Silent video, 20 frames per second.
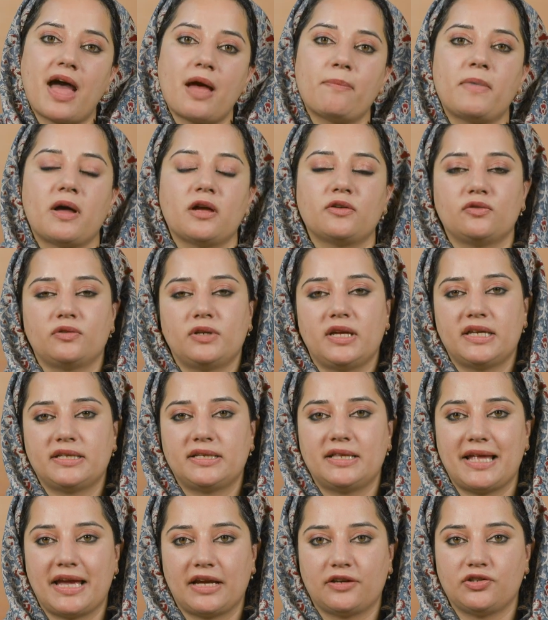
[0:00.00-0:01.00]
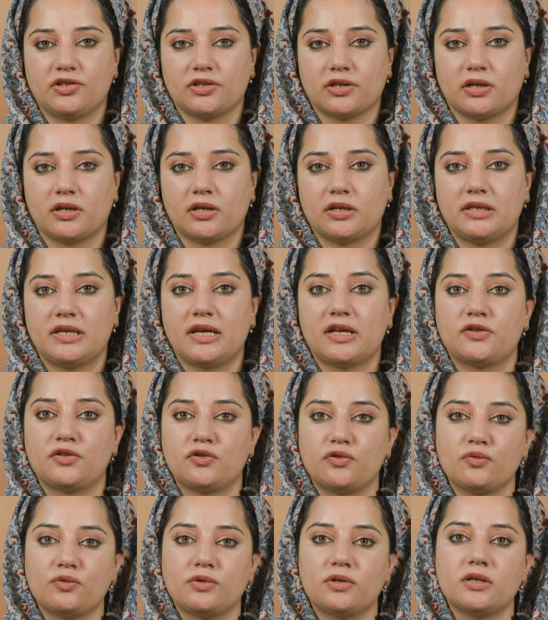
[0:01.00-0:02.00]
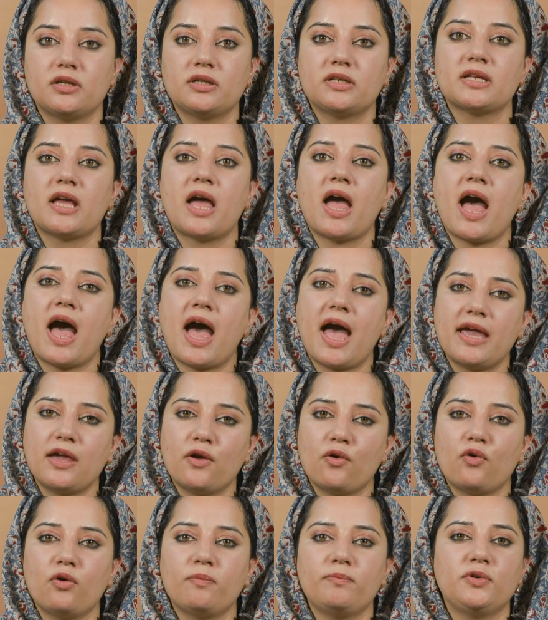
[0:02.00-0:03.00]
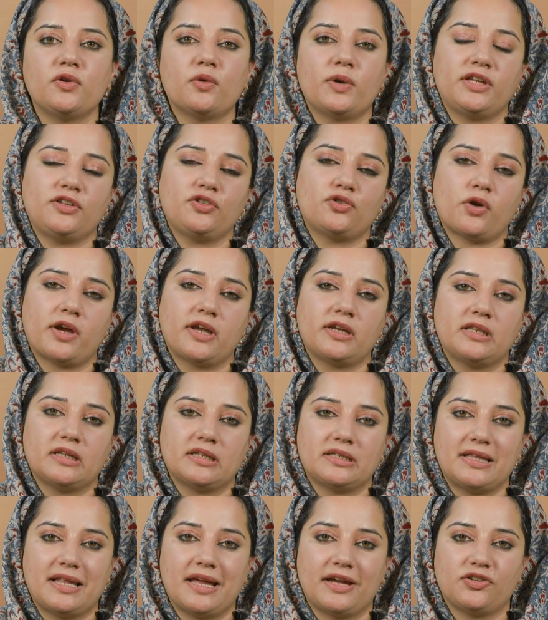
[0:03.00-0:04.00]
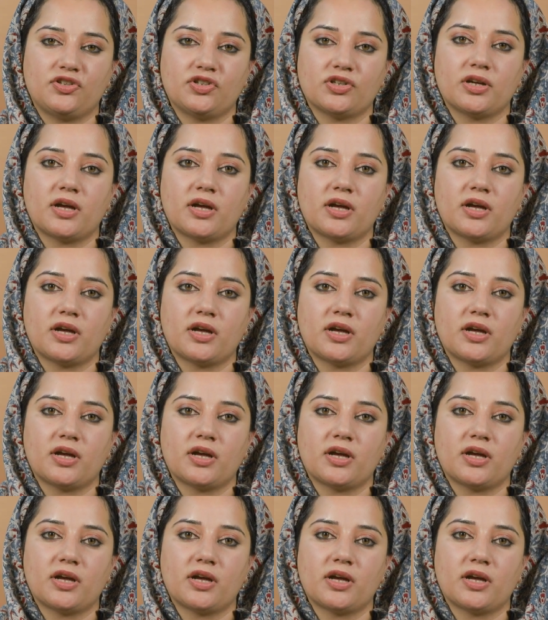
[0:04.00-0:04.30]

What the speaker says: our today's lecture. Dear students, I hope you enjoyed this lecture